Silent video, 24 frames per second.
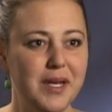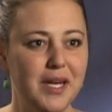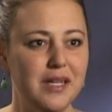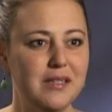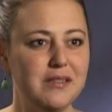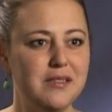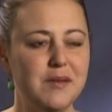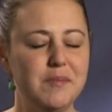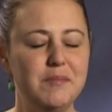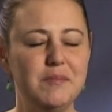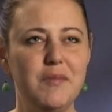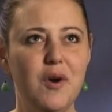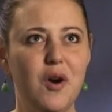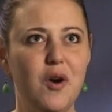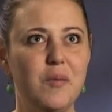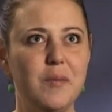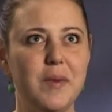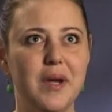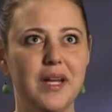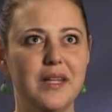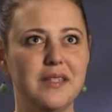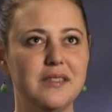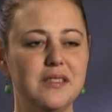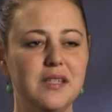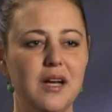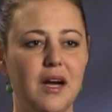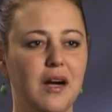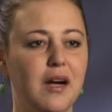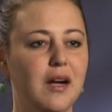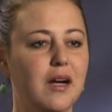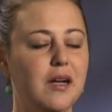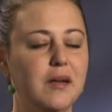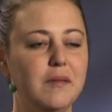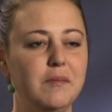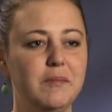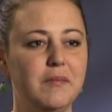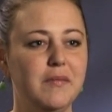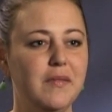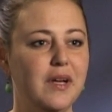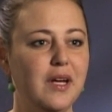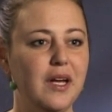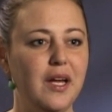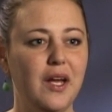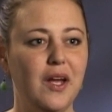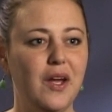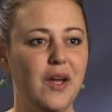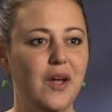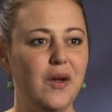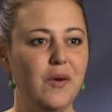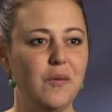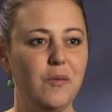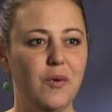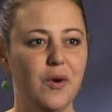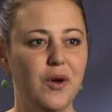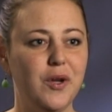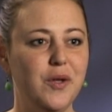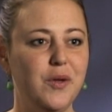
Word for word: It's a moment in time where